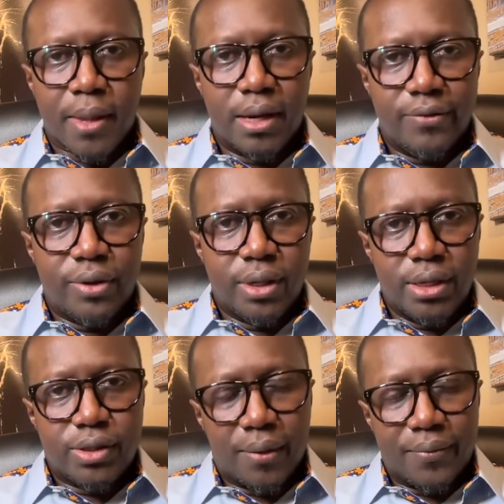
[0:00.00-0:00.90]
And if you
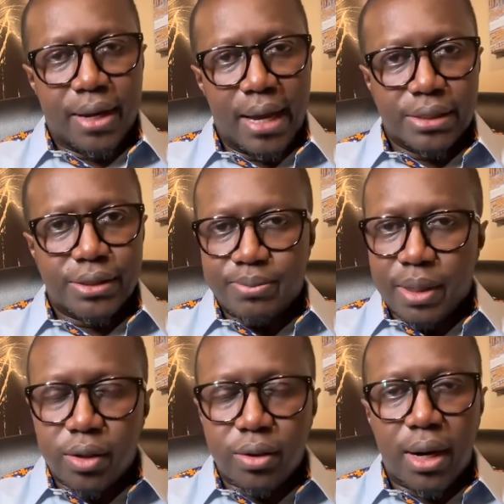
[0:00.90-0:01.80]
needed something else,
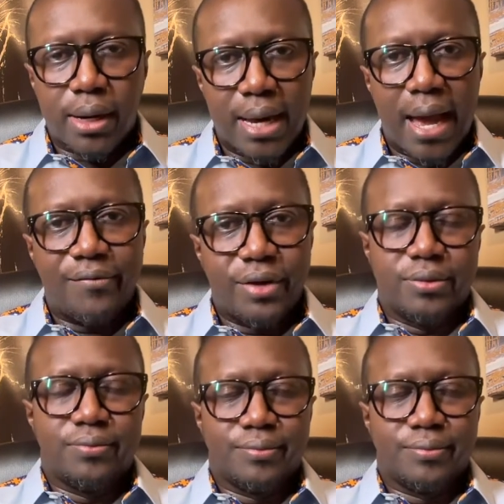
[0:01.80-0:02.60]
but you're not going to have it.